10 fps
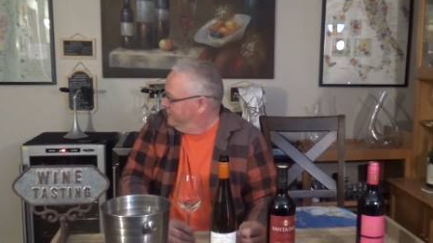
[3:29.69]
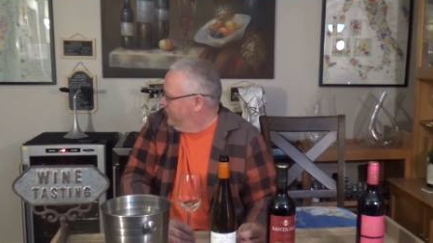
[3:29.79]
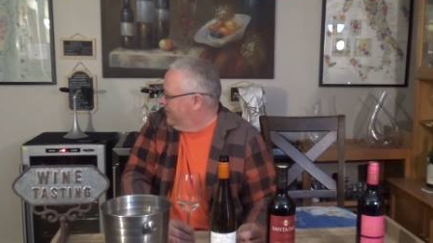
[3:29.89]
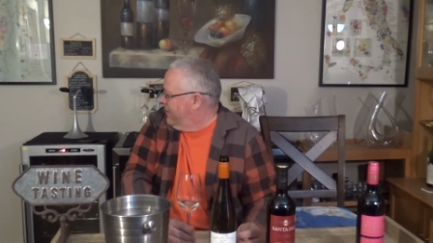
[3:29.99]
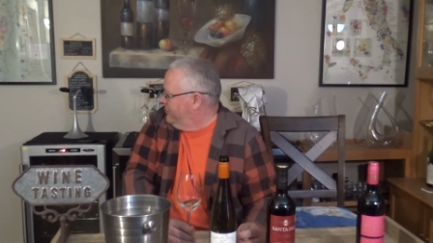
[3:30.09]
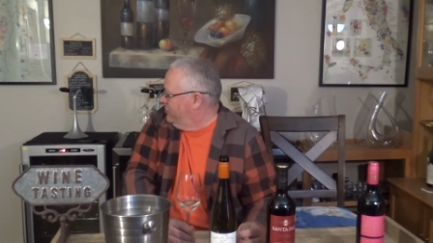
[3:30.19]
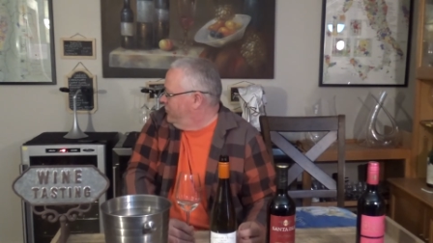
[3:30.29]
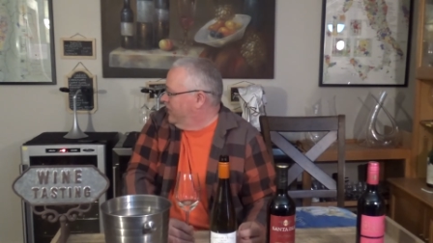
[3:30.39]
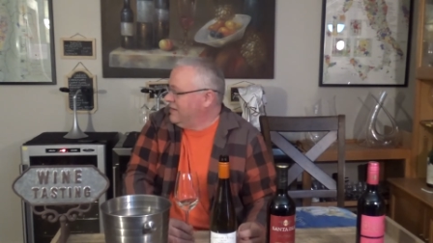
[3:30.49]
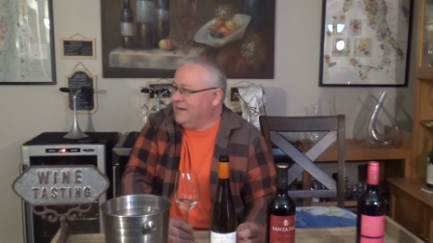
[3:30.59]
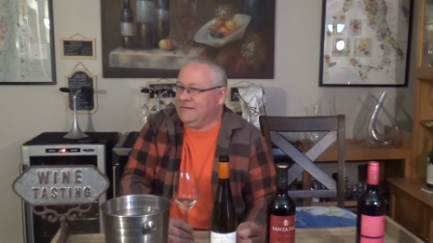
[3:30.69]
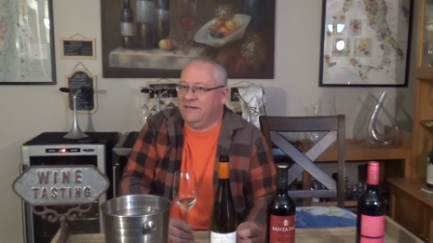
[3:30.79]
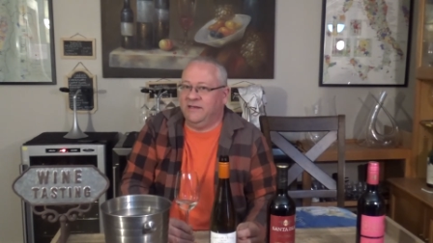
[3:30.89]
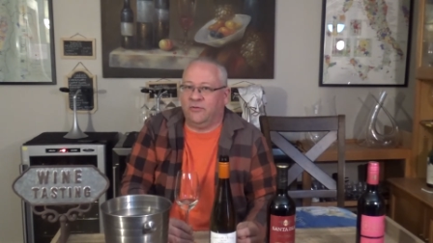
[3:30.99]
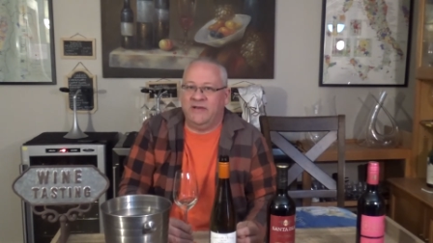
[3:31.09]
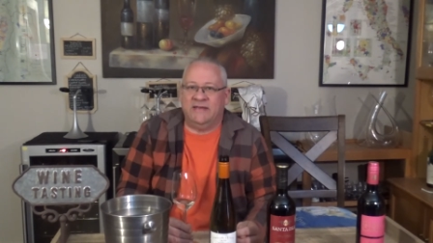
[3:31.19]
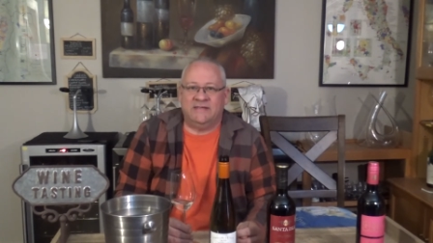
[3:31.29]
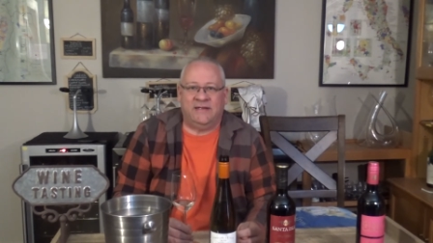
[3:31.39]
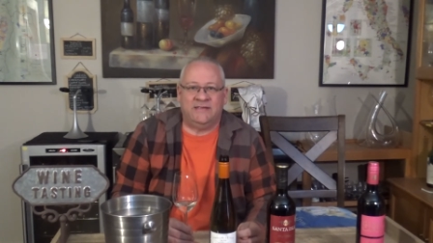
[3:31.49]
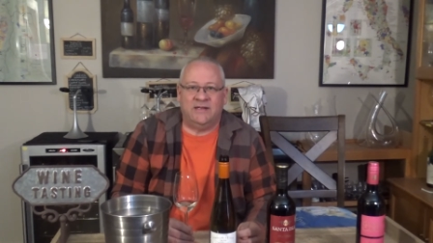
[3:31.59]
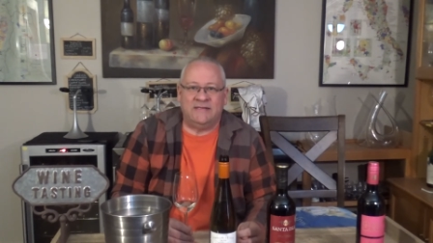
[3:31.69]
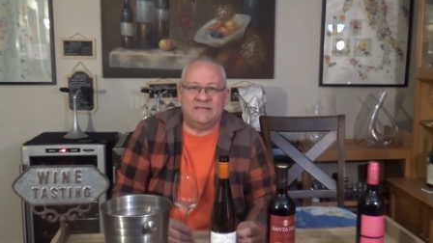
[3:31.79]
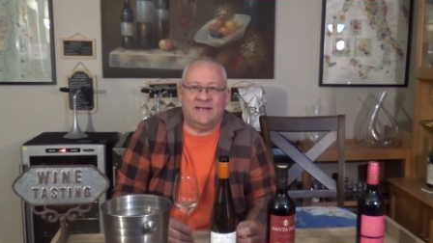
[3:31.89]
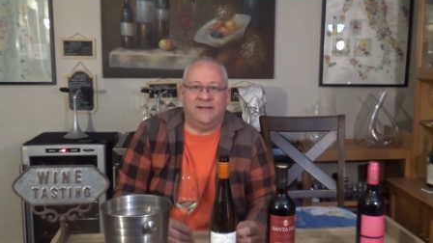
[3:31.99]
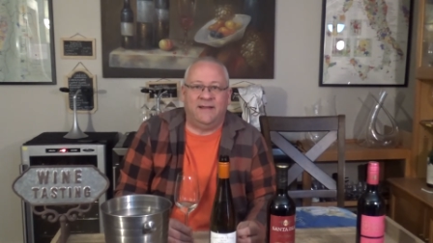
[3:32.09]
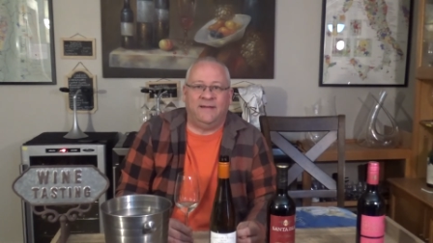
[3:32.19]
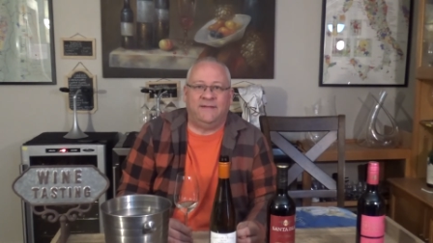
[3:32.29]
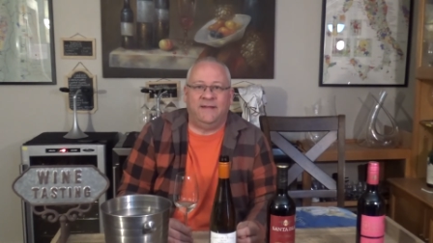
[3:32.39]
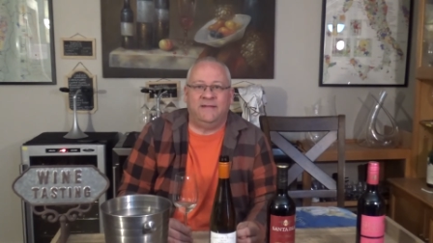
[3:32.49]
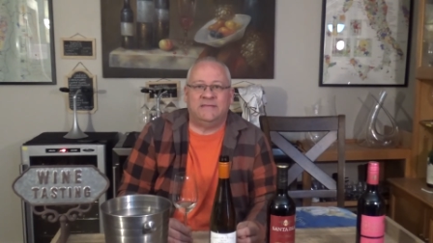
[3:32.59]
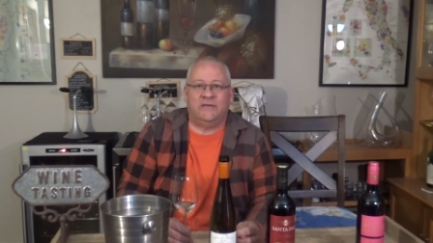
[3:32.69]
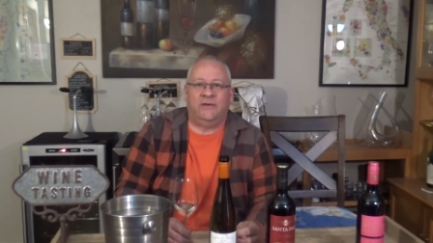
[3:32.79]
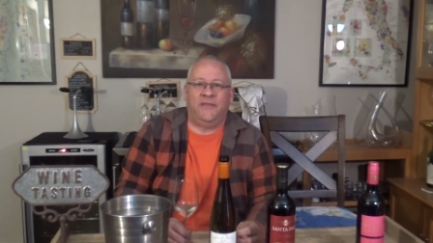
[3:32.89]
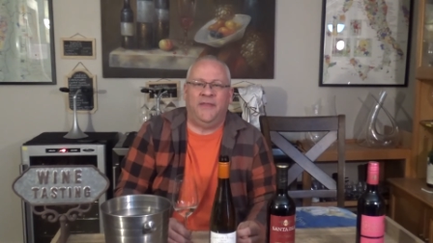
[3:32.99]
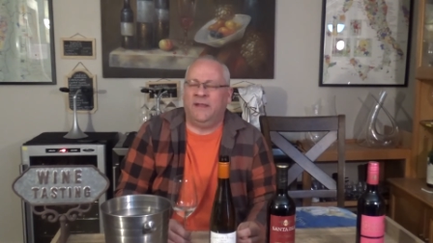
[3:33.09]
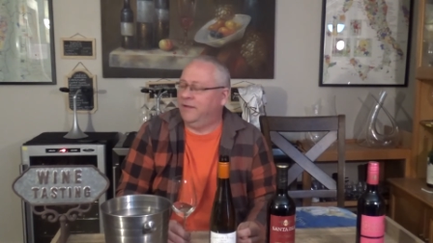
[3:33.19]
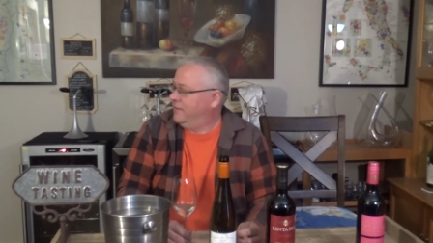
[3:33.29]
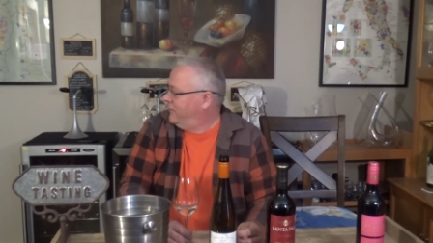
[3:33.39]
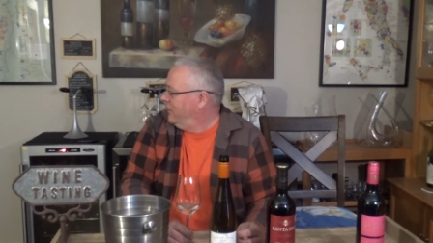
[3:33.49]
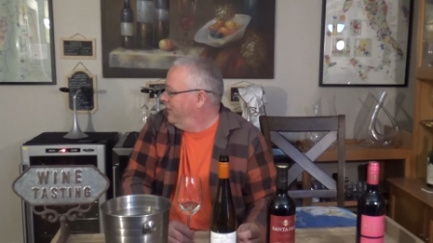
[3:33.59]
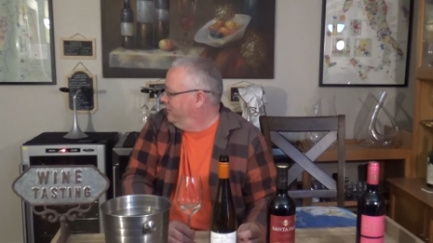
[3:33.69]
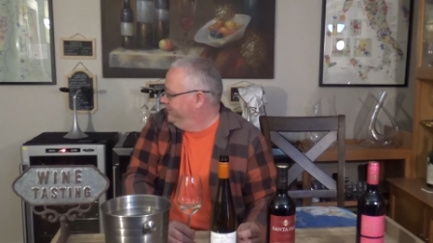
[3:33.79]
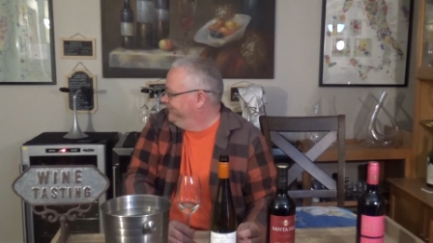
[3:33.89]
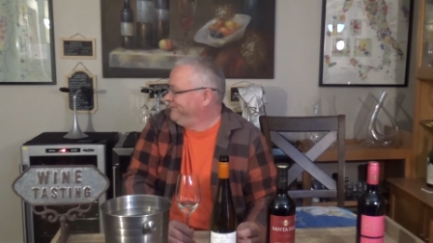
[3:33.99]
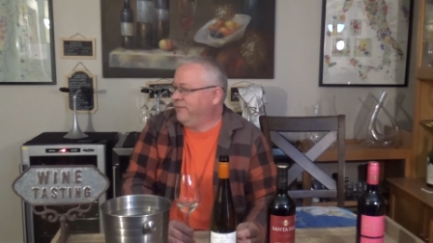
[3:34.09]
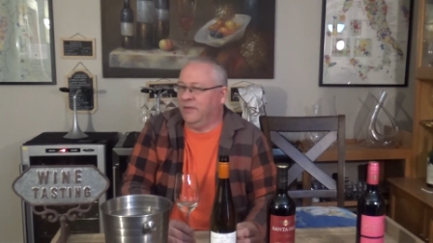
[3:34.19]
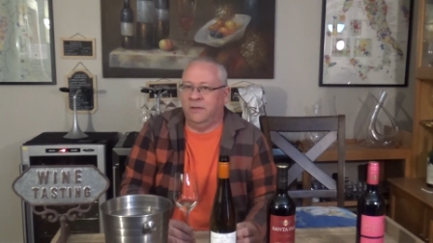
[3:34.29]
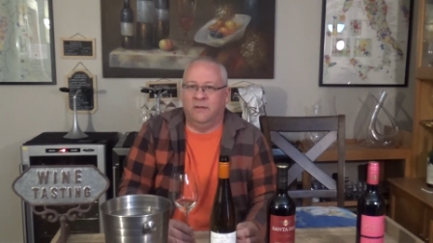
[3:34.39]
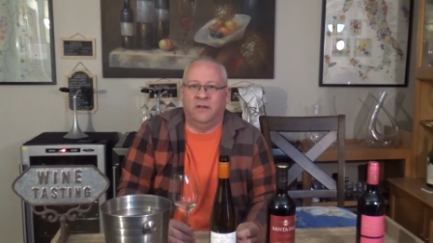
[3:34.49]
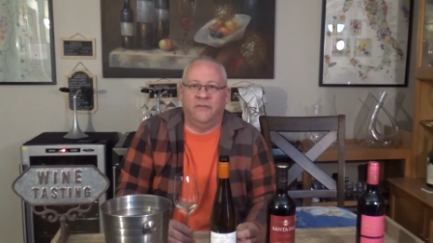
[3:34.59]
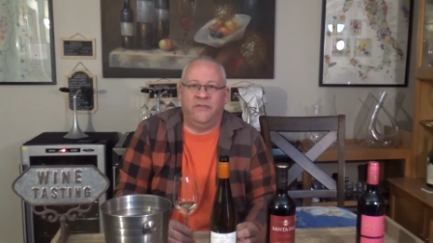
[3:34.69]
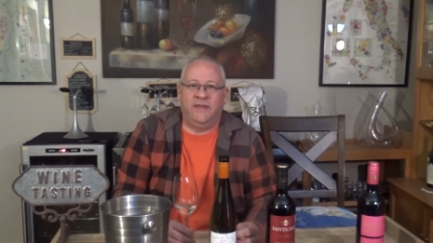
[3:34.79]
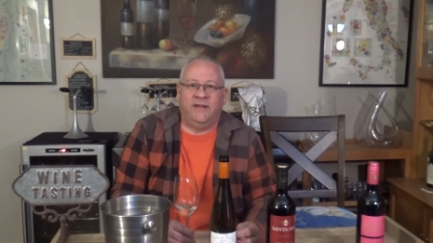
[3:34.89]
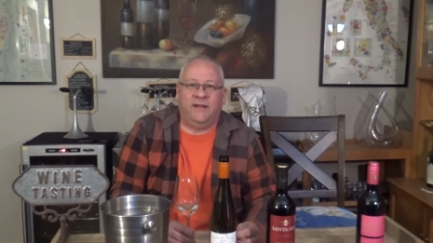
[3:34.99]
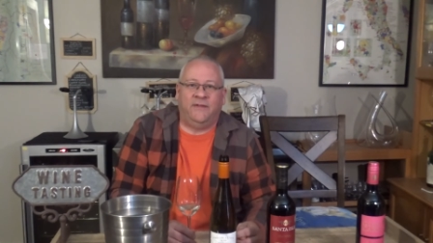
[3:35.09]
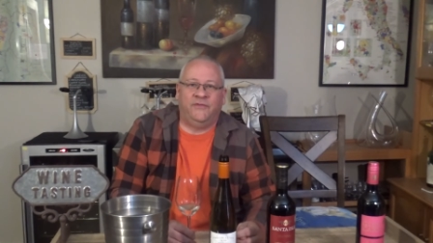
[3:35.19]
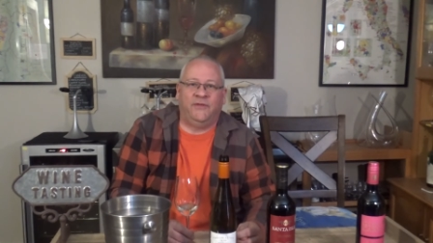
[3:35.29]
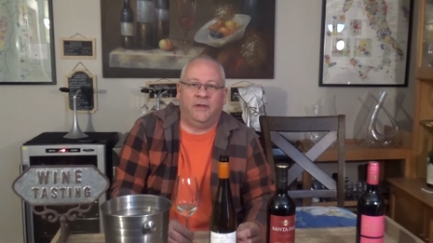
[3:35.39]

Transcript: Right now it's showing 19 degrees, and it's not set at 19, so I think it's it has